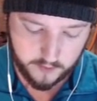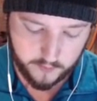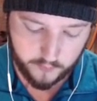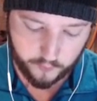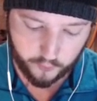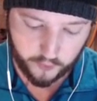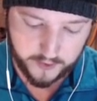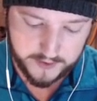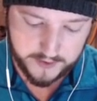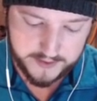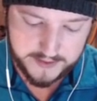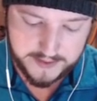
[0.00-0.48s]

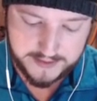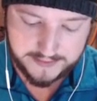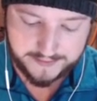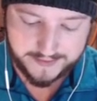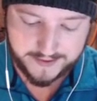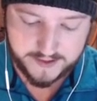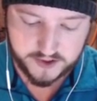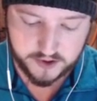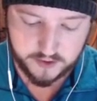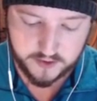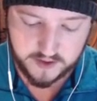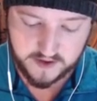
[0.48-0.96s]
Pretty
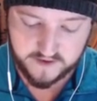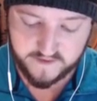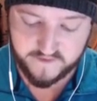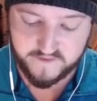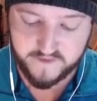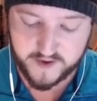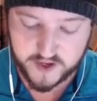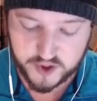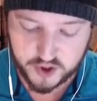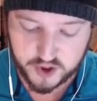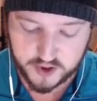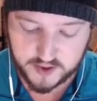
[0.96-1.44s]
Elixir
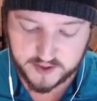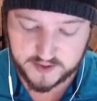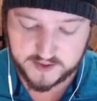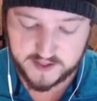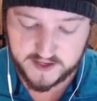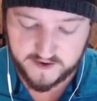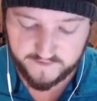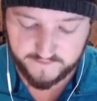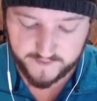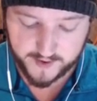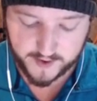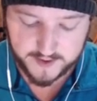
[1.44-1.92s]
efficient
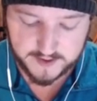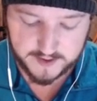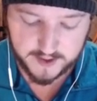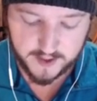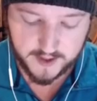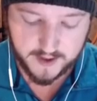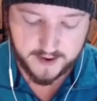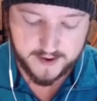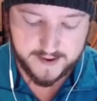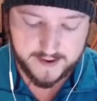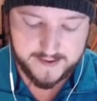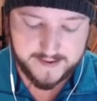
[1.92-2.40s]
defense.
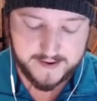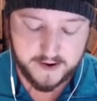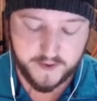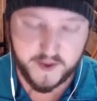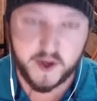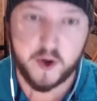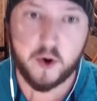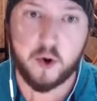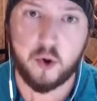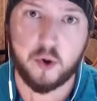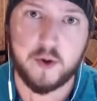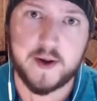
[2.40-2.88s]
Now
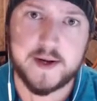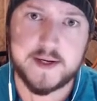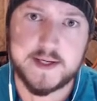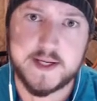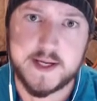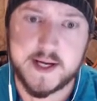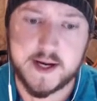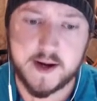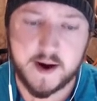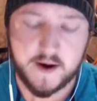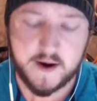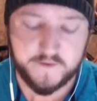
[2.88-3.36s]
the whole
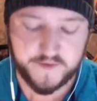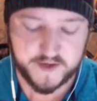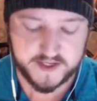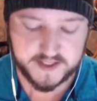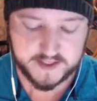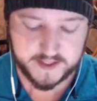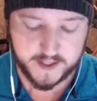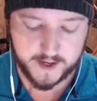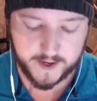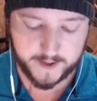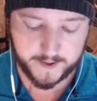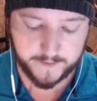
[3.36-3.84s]
idea of this
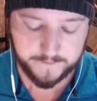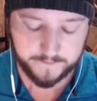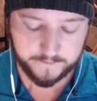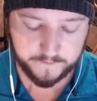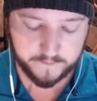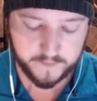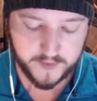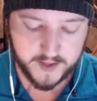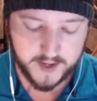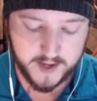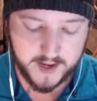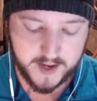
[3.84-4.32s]
deck
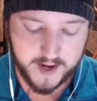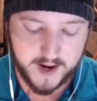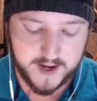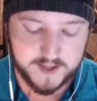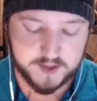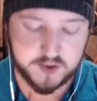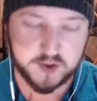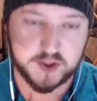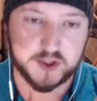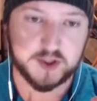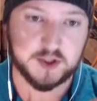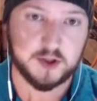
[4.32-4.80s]

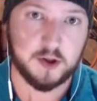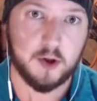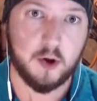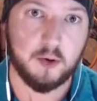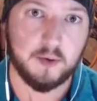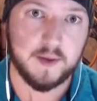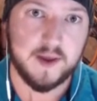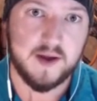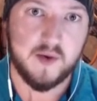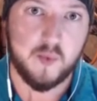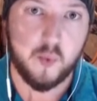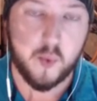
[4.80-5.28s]
is to
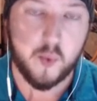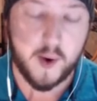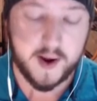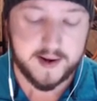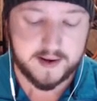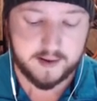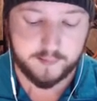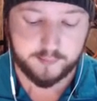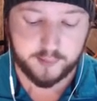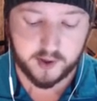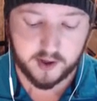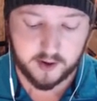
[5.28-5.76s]
slowly
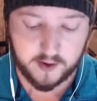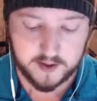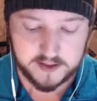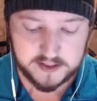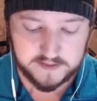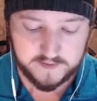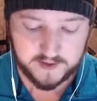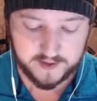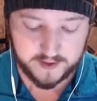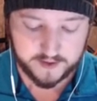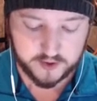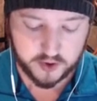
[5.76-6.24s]
win
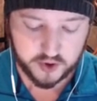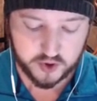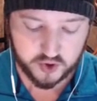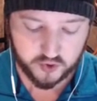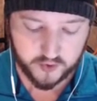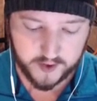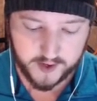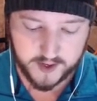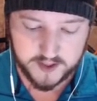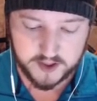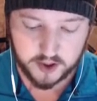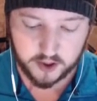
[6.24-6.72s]
positive Elixir
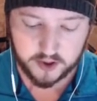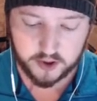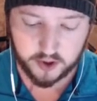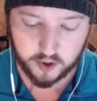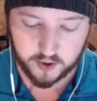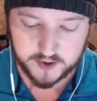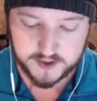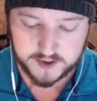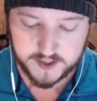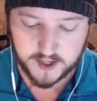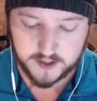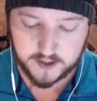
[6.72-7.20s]
trades on
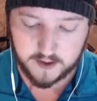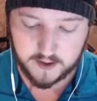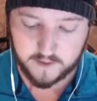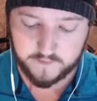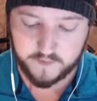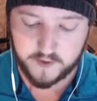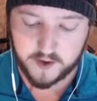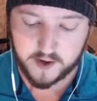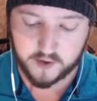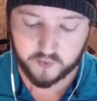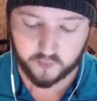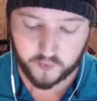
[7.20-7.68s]
your side
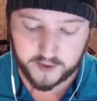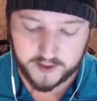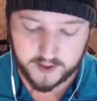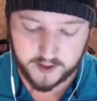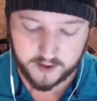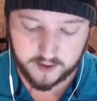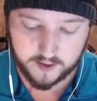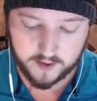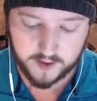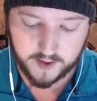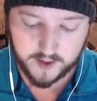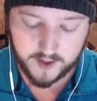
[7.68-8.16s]
of the
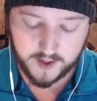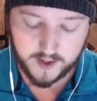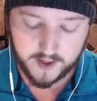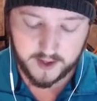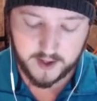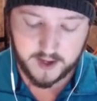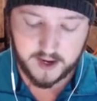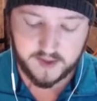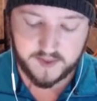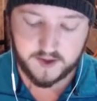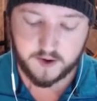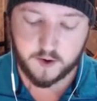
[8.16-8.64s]
arena.
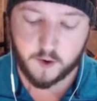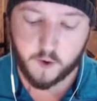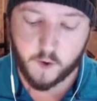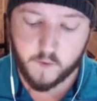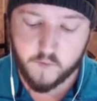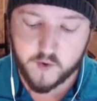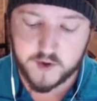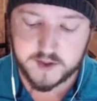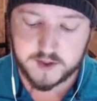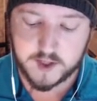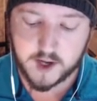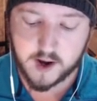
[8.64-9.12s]
And then
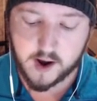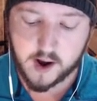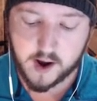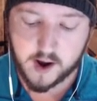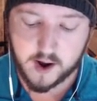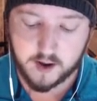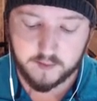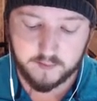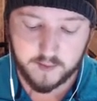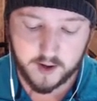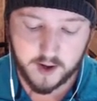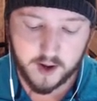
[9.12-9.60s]
over
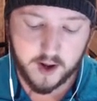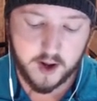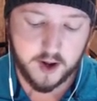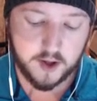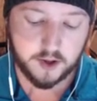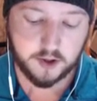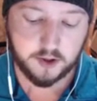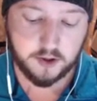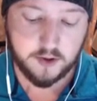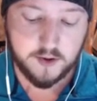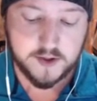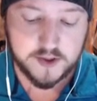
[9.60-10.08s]
time,
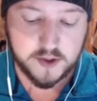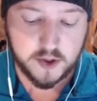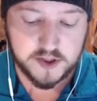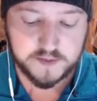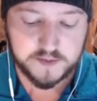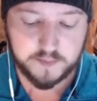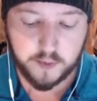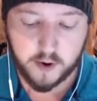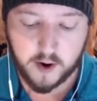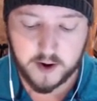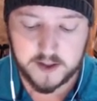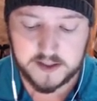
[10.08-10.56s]
use
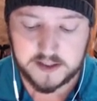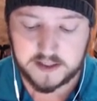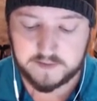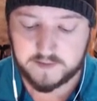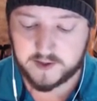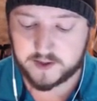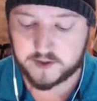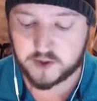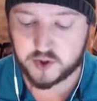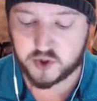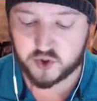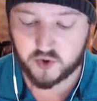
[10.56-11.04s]
those positive
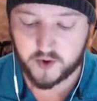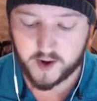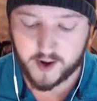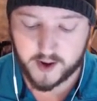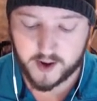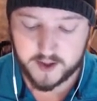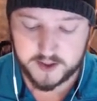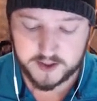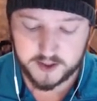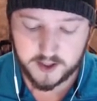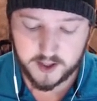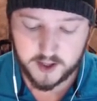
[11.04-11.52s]
Elixir
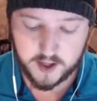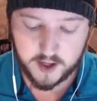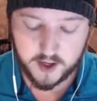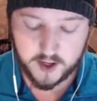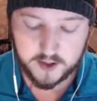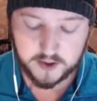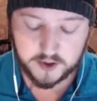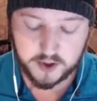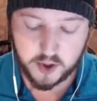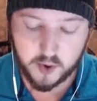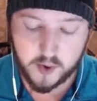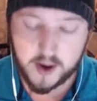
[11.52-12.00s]
trades
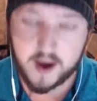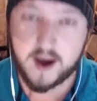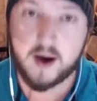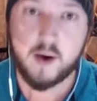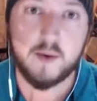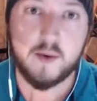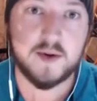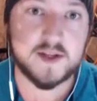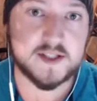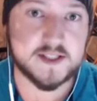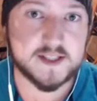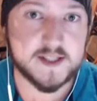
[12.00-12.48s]
to
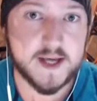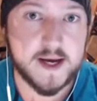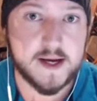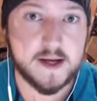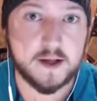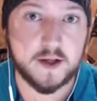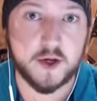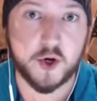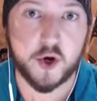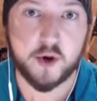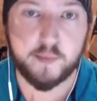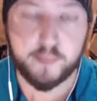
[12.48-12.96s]

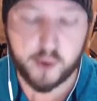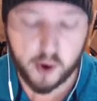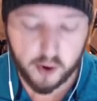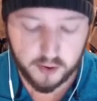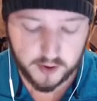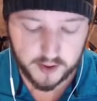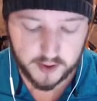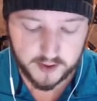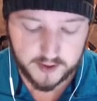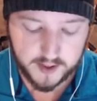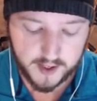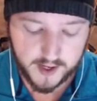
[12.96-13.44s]
outcycle your
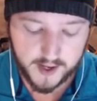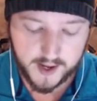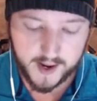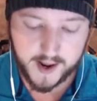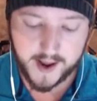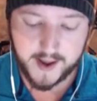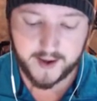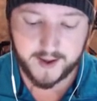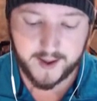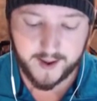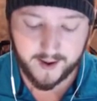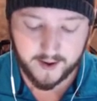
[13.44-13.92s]
opponent
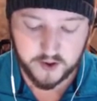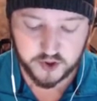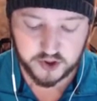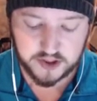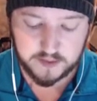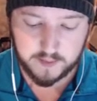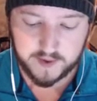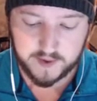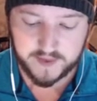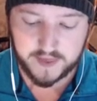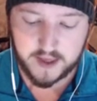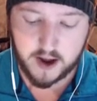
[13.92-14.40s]
and catch
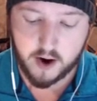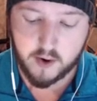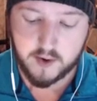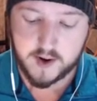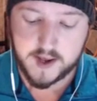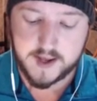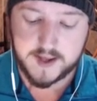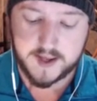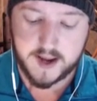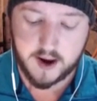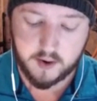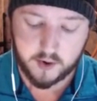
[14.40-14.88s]
them without
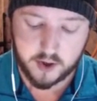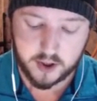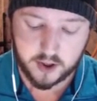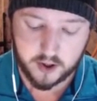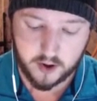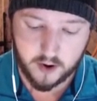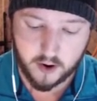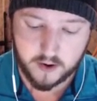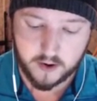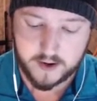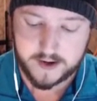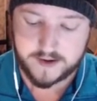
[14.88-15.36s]
a counter
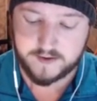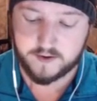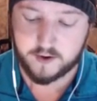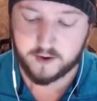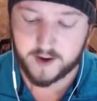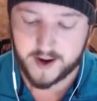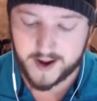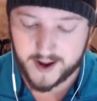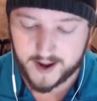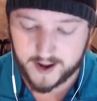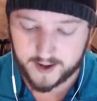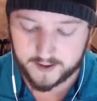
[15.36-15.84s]
card in
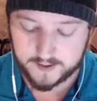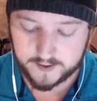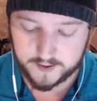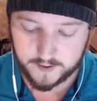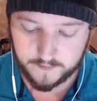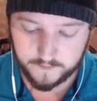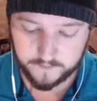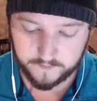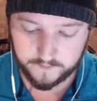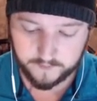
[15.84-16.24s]
their hand.